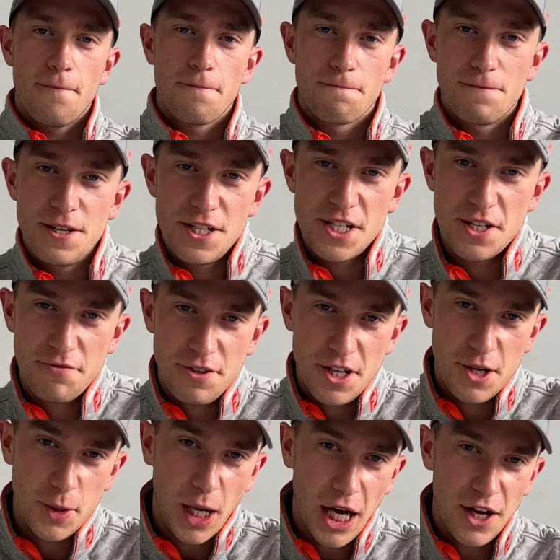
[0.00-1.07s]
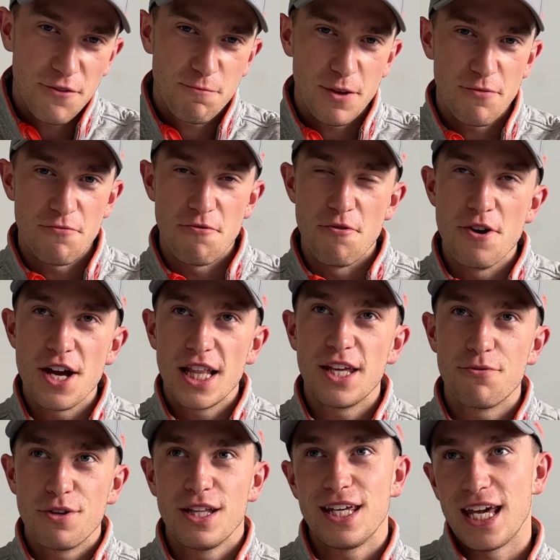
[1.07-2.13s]
This is a video I've been
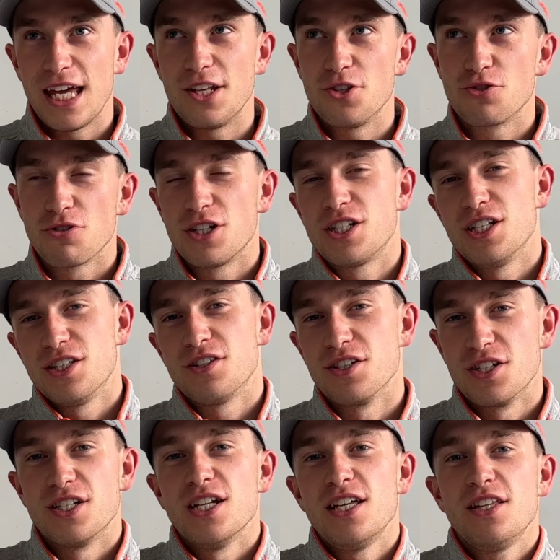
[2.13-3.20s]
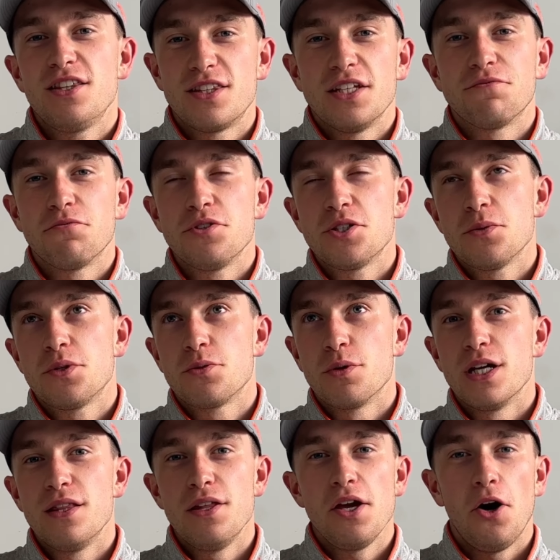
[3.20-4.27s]
really interested to see the difference
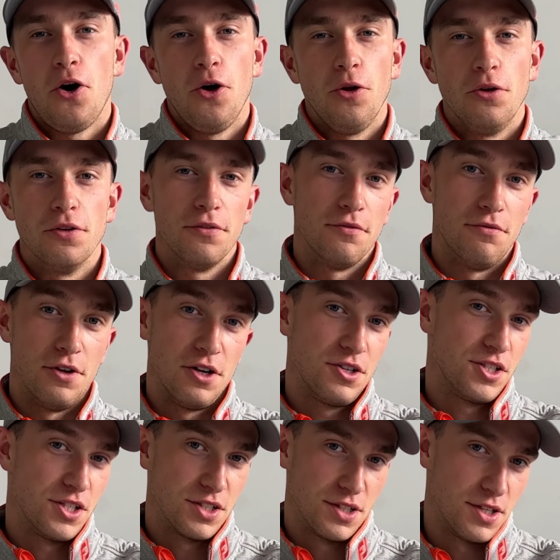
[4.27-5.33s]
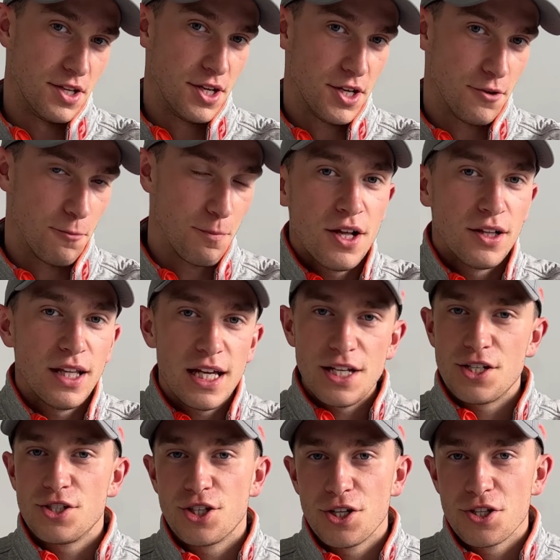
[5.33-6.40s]
between the old versus the new.
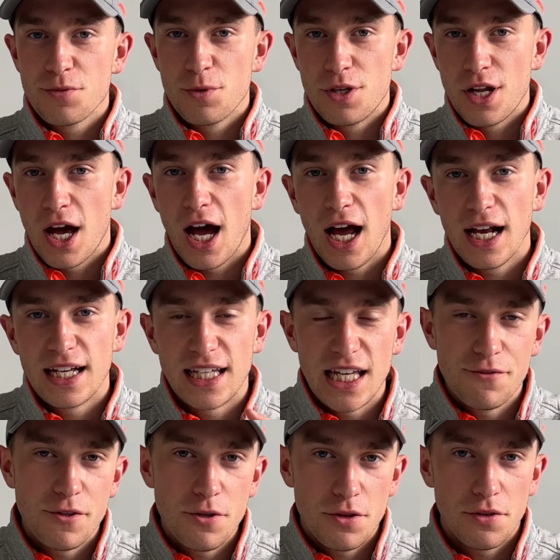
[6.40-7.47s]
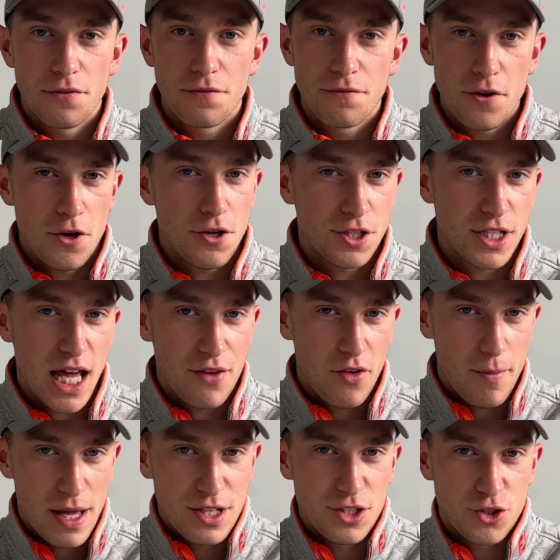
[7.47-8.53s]
Ladies and gentlemen, I give you the first ever
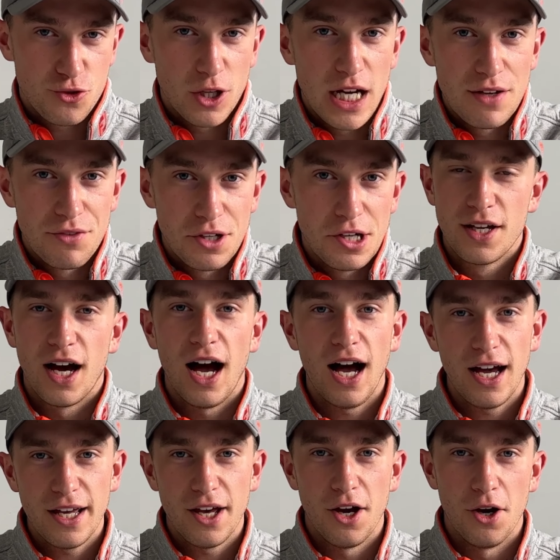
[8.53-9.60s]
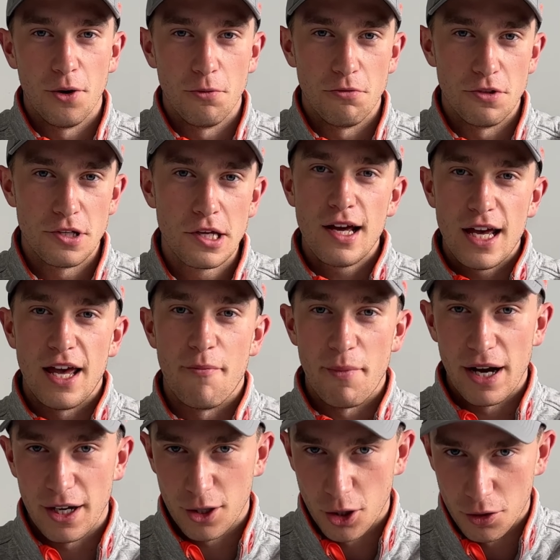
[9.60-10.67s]
men's driver I owned in
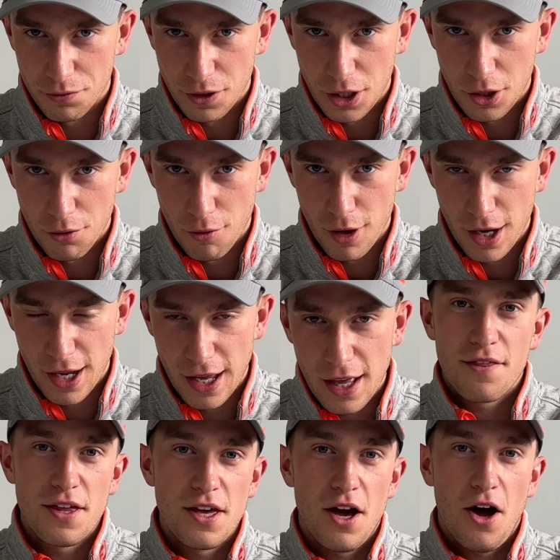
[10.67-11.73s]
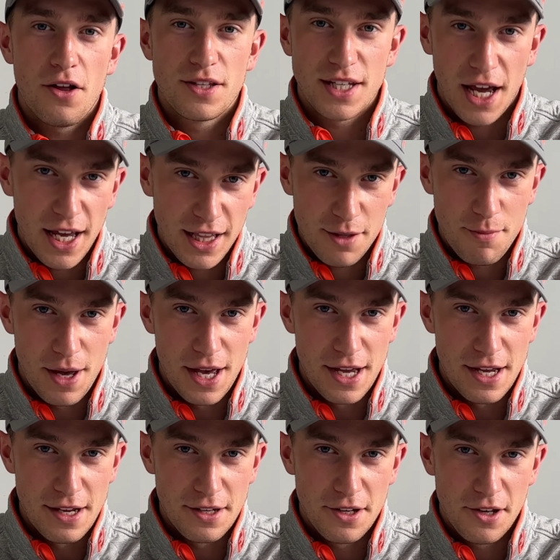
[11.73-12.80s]
my golfing career, the
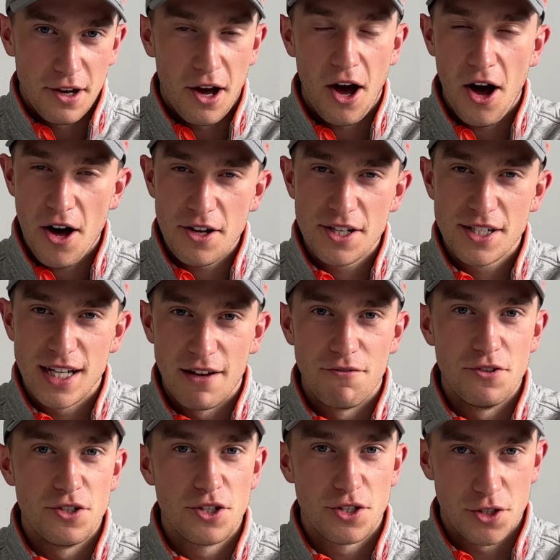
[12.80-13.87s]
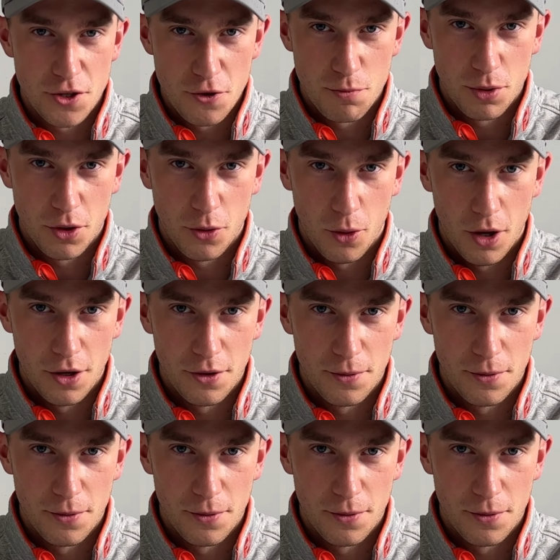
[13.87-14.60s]
TaylorMade R7 SuperQuad.